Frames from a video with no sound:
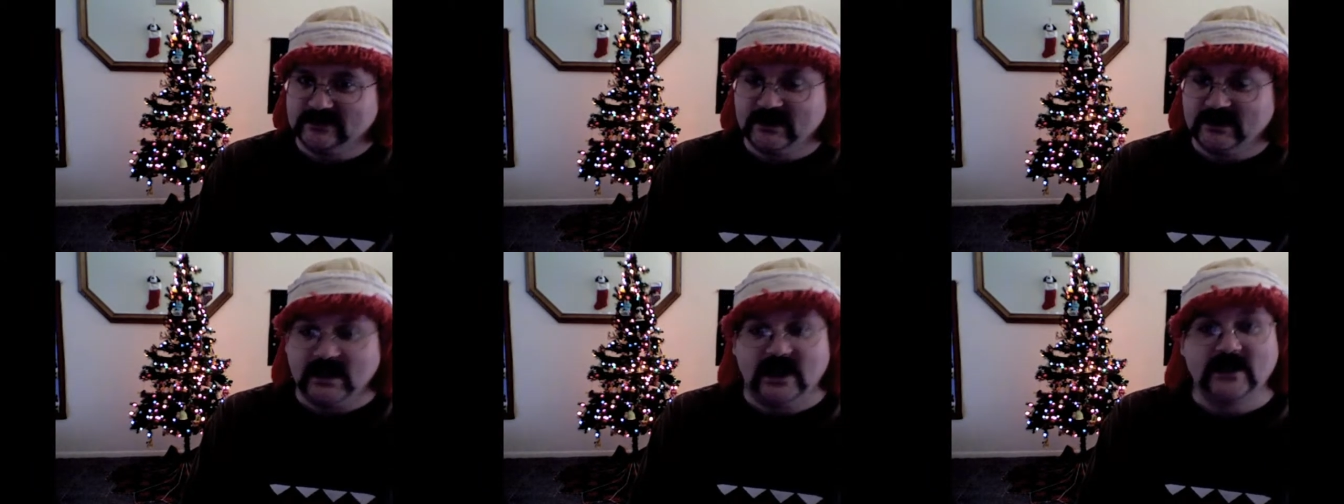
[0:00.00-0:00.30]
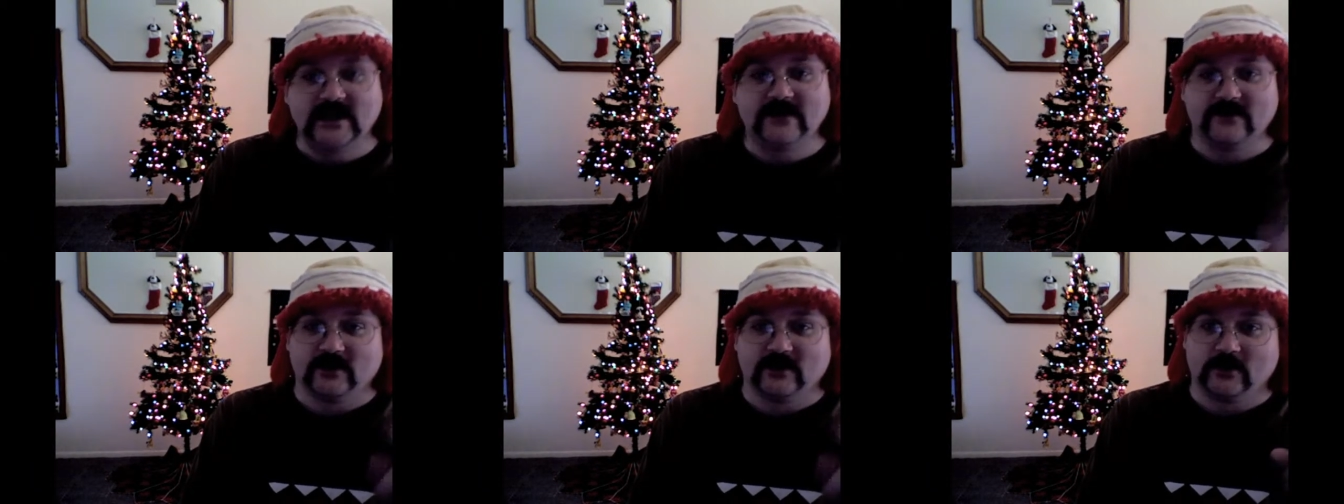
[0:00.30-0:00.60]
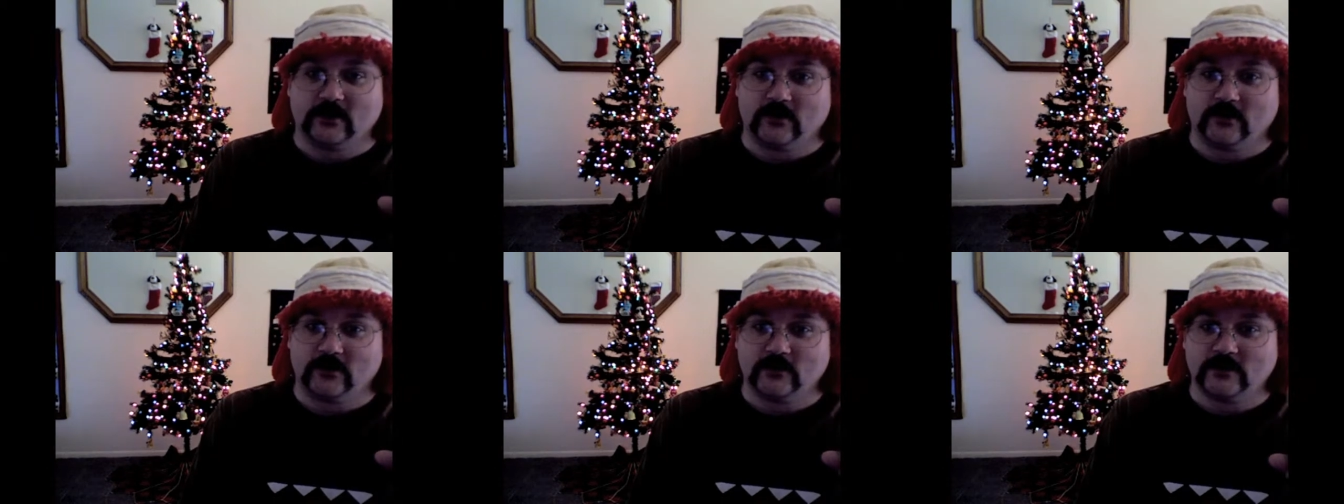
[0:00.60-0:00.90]
And even got
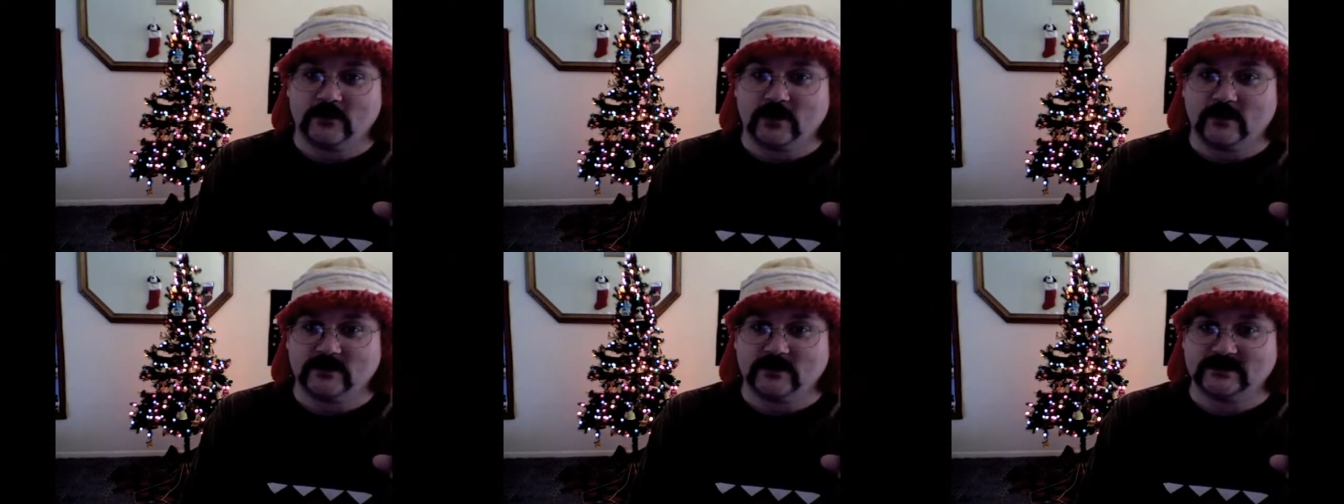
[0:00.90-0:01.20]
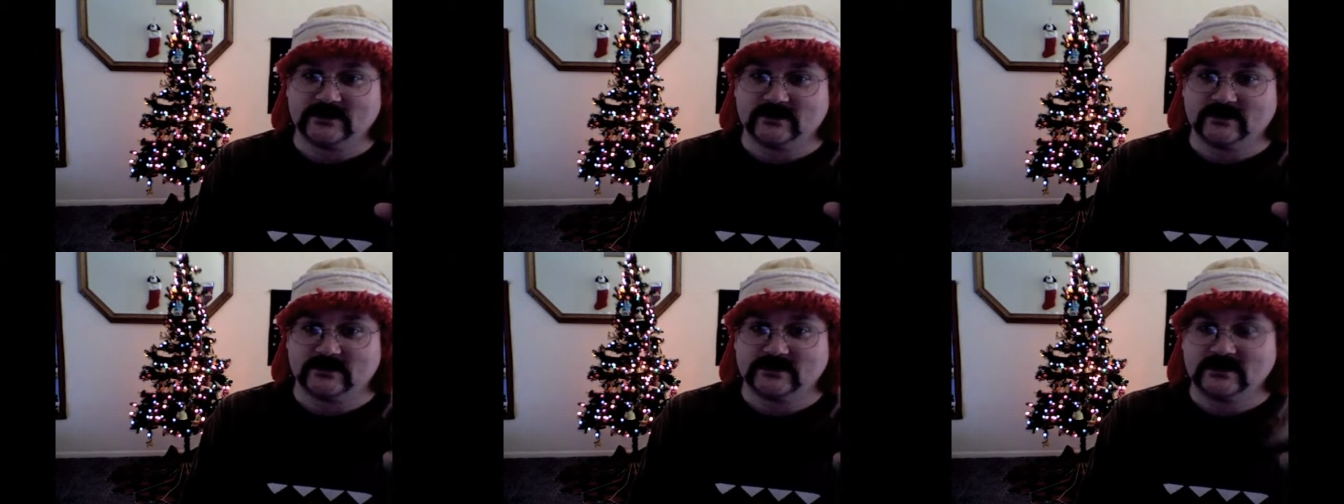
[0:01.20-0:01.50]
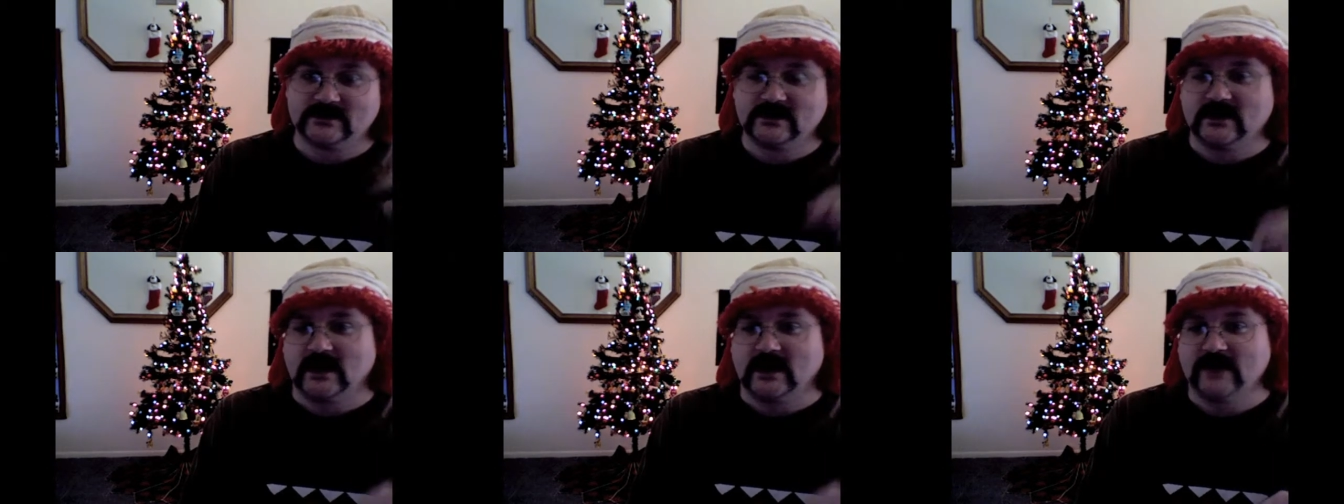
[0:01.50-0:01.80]
her own comic series,
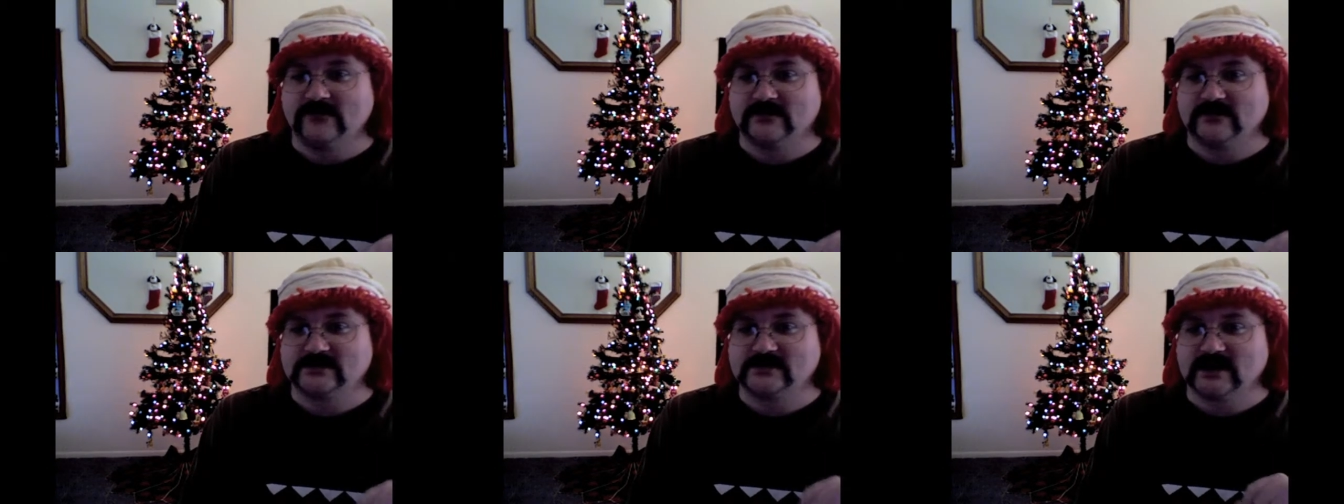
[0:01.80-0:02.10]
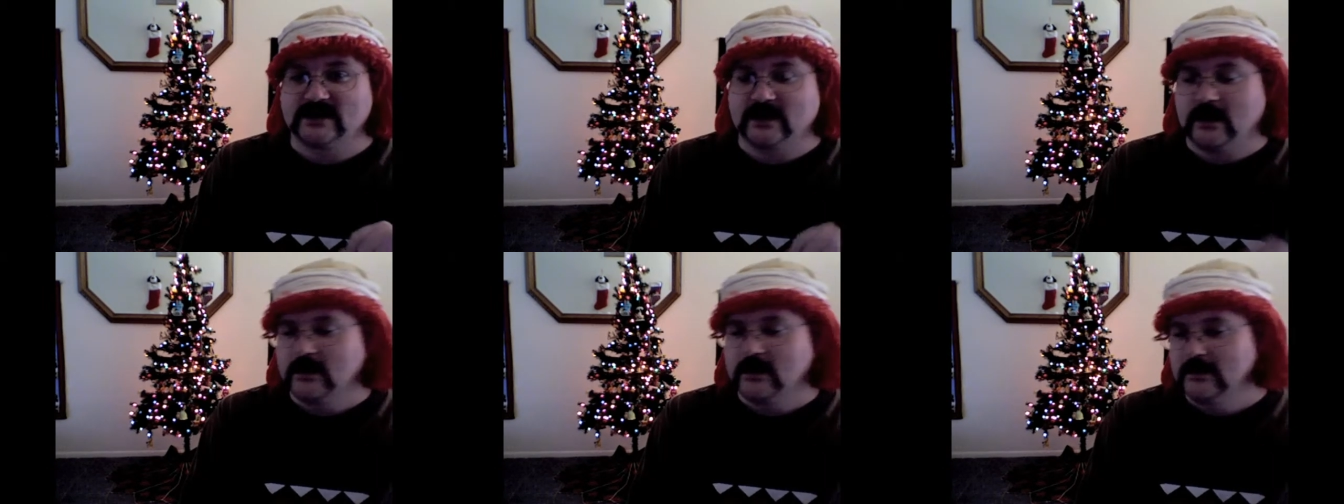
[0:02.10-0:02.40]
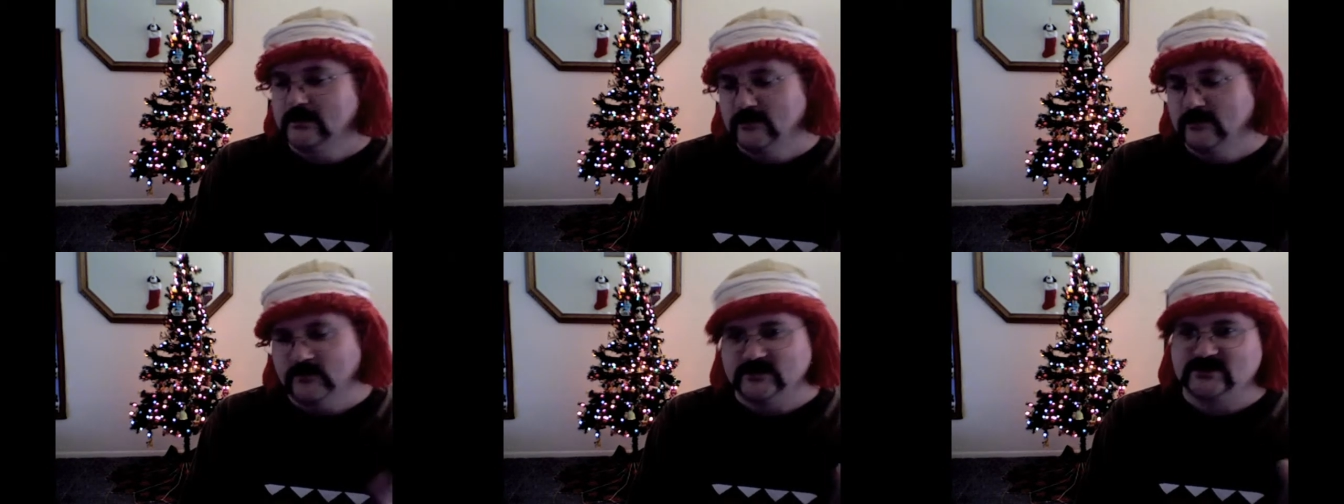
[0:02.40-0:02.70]
I Feel Sick,
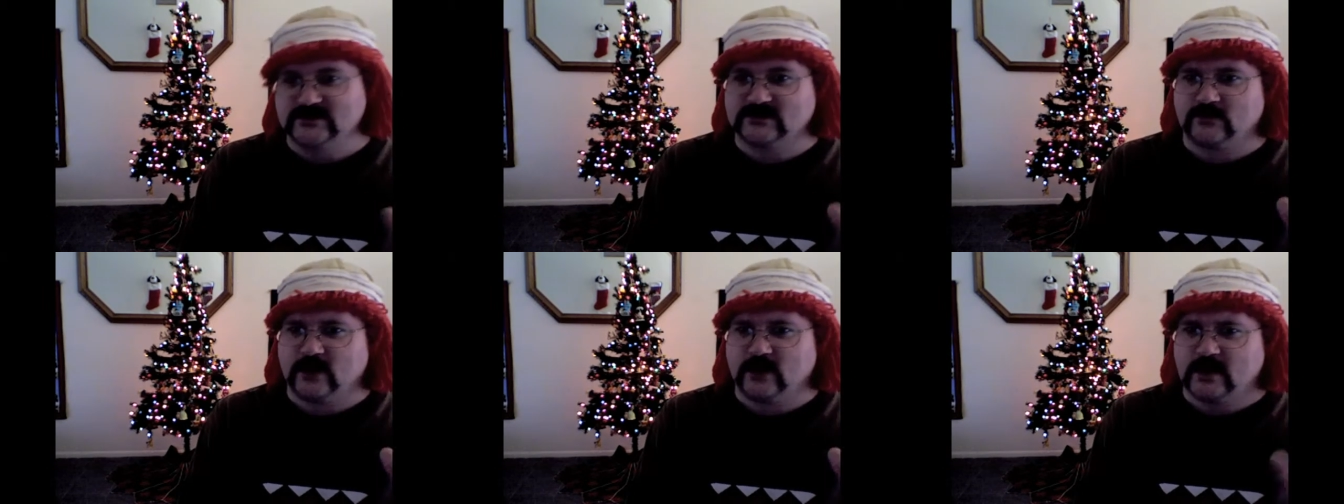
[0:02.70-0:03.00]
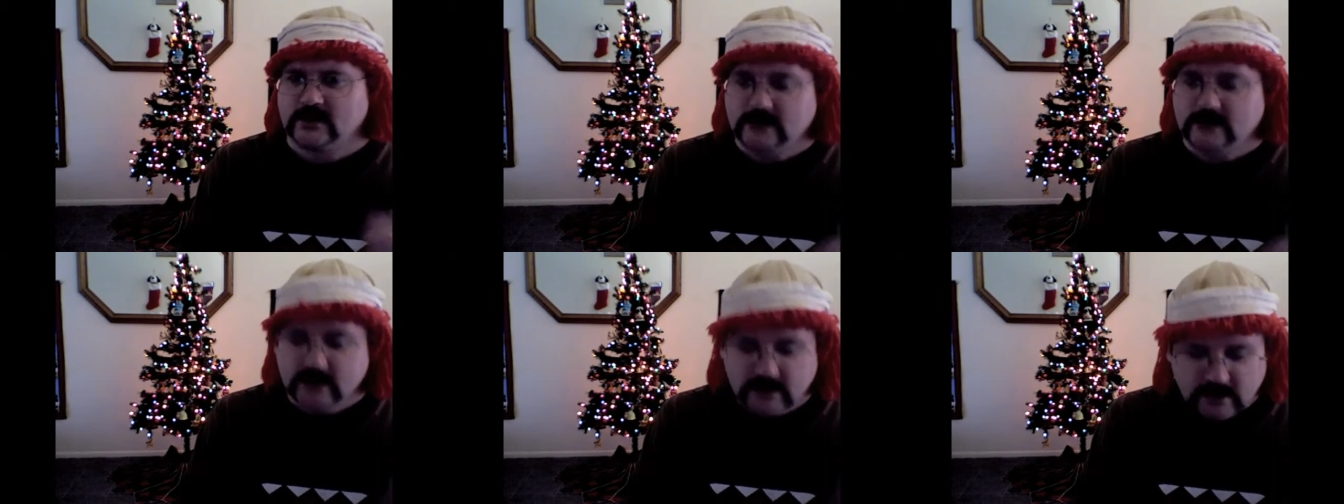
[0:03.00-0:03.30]
which is great.